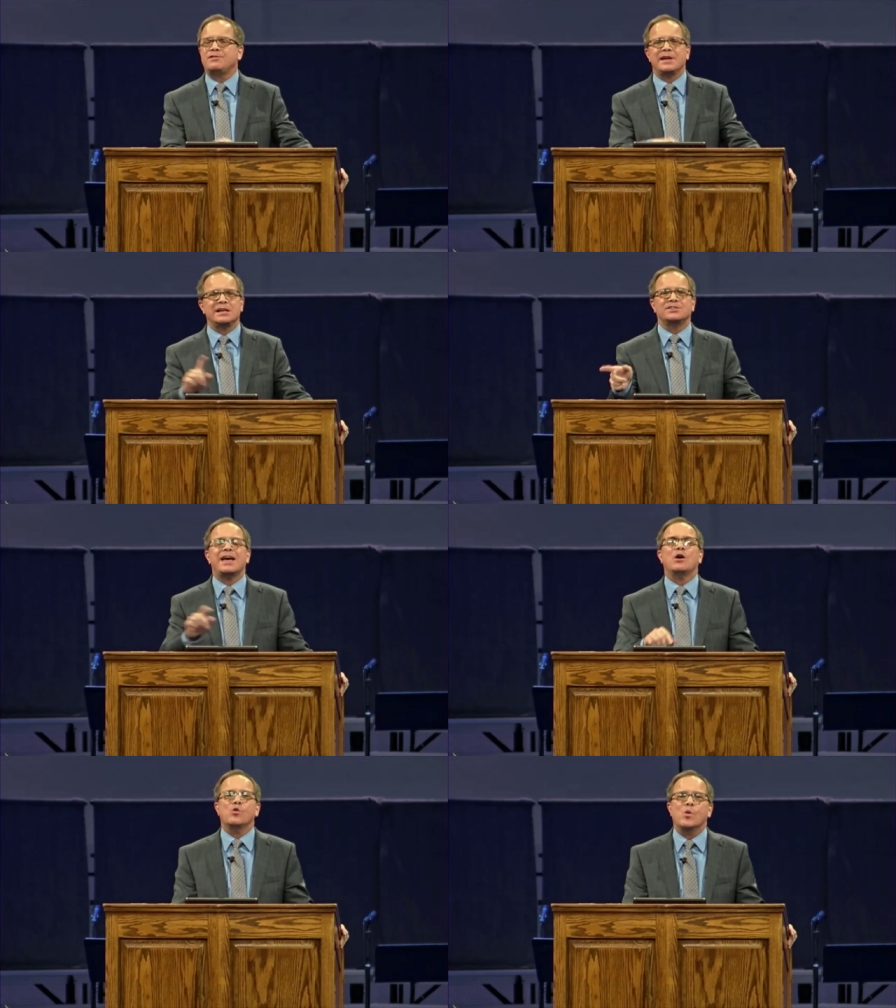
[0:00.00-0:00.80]
things
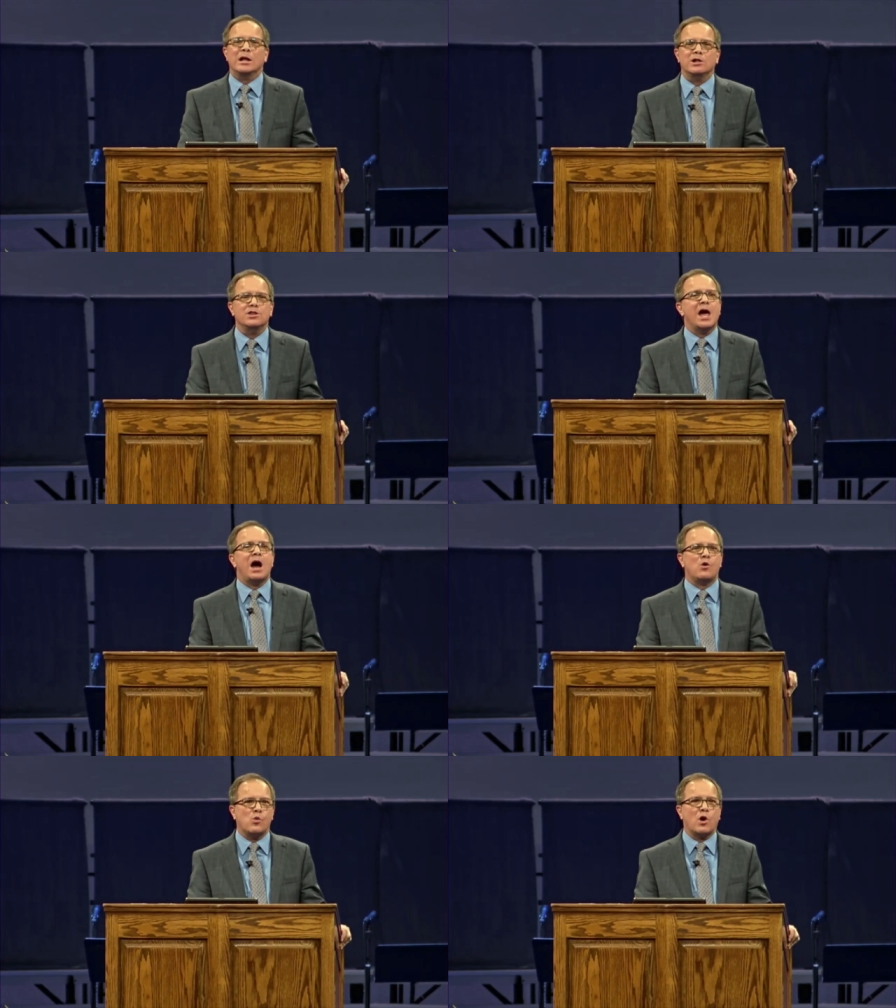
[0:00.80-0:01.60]
that will
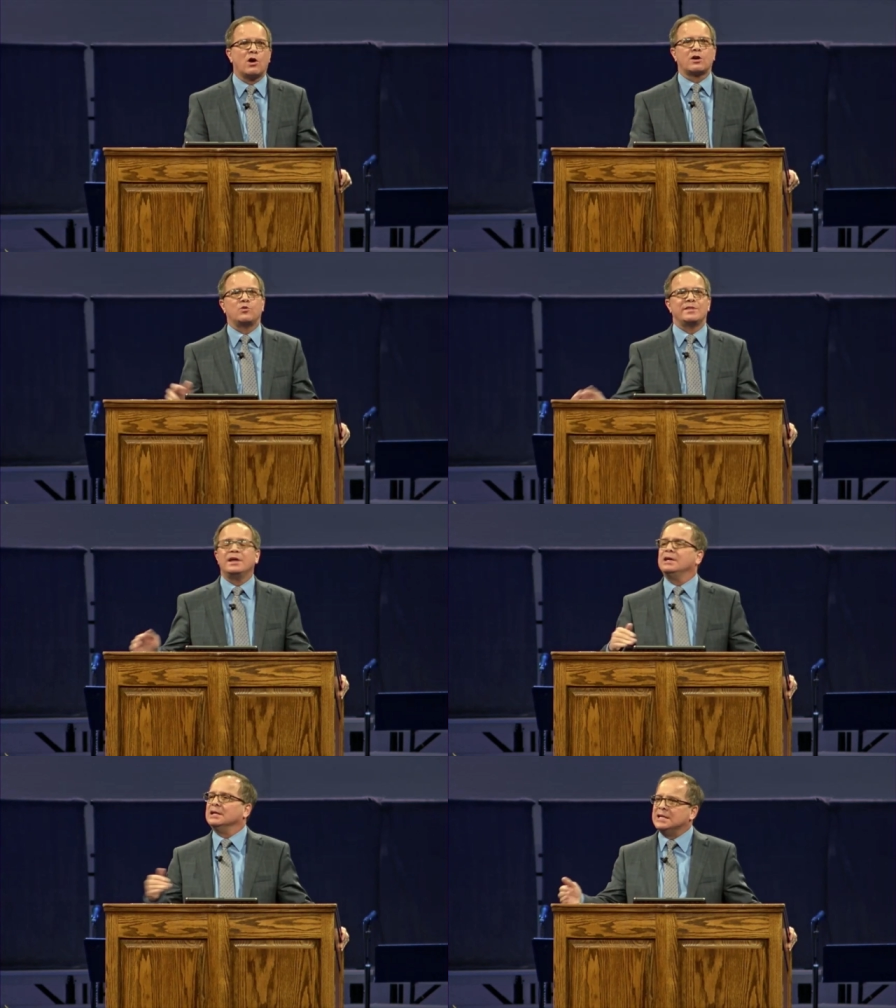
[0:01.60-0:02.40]
not work. With
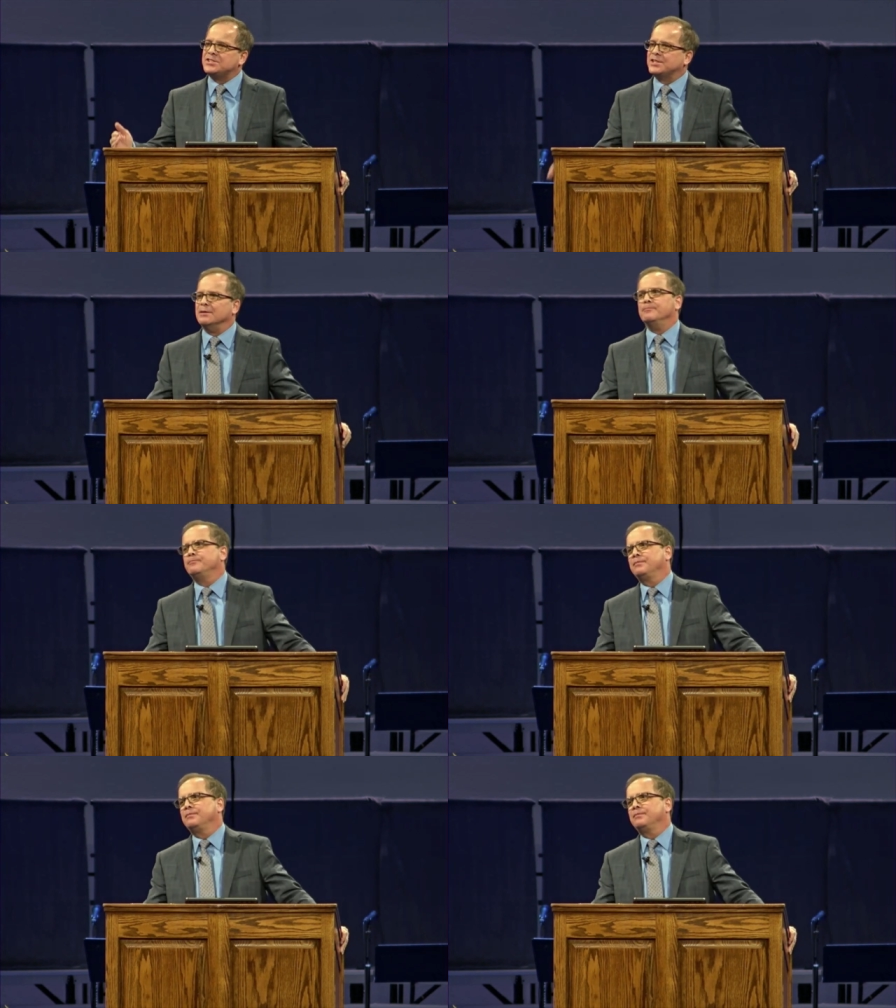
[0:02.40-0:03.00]
listen,